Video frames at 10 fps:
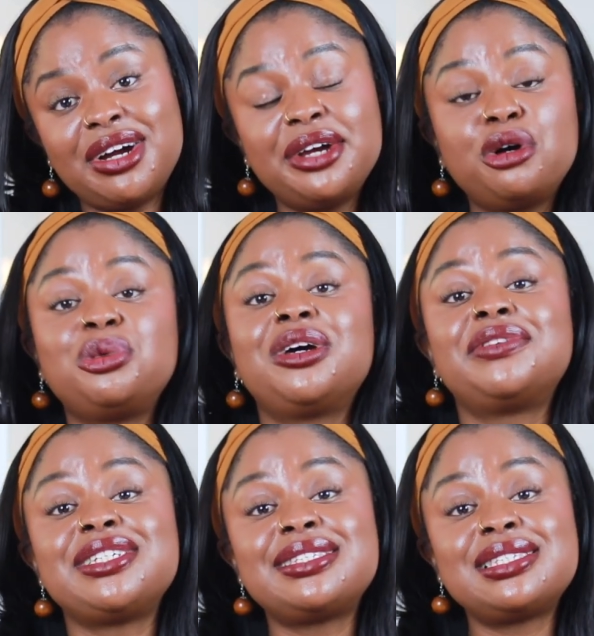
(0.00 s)
I hope you have
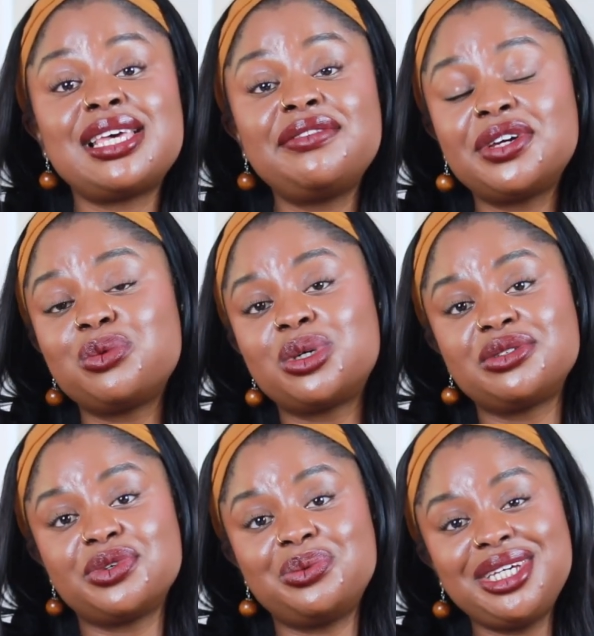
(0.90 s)
a safe and
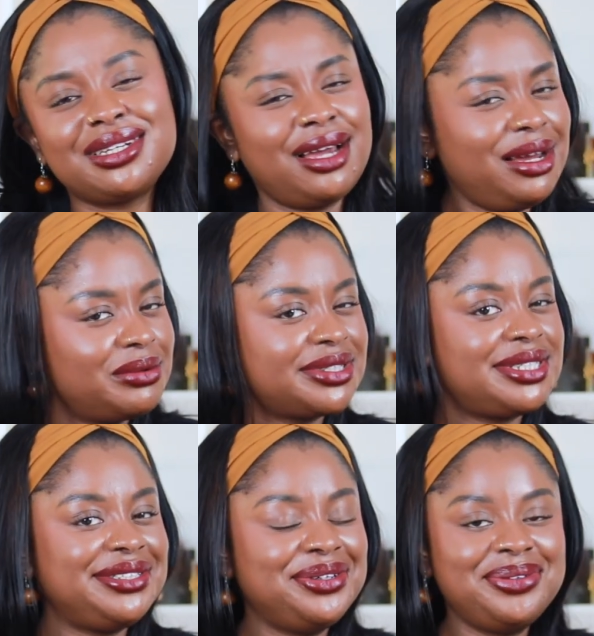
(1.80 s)
wonderful weekend. I will
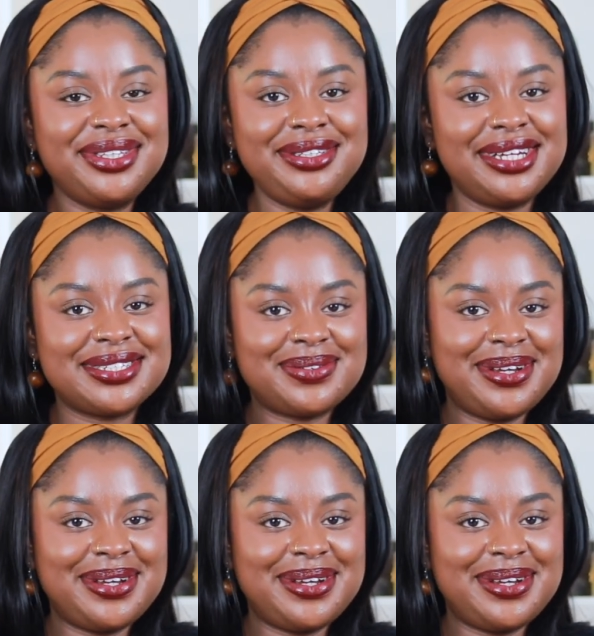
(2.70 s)
see you in the next